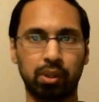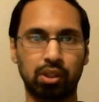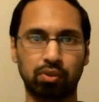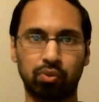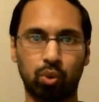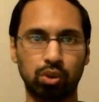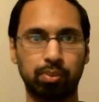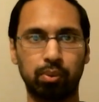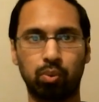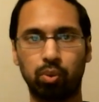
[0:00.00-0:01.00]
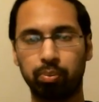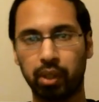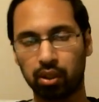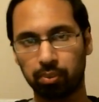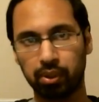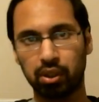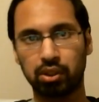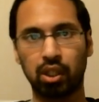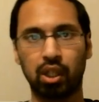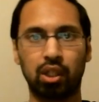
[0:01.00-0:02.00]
because of course people would make up these